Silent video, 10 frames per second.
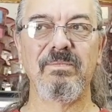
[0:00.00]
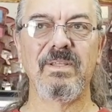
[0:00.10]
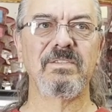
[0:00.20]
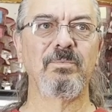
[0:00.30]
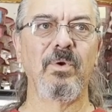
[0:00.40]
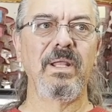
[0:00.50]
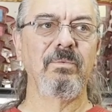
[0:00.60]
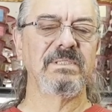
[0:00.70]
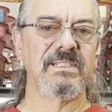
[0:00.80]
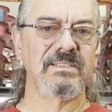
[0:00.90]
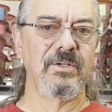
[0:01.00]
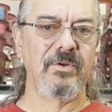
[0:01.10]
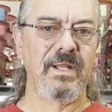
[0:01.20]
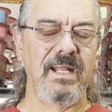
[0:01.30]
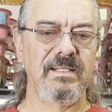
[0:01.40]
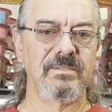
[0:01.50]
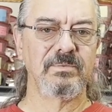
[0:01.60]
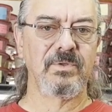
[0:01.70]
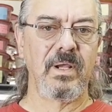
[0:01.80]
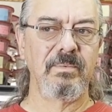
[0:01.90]
this morning it was 680
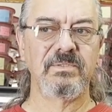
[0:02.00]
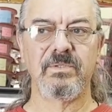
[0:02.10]
subscribers,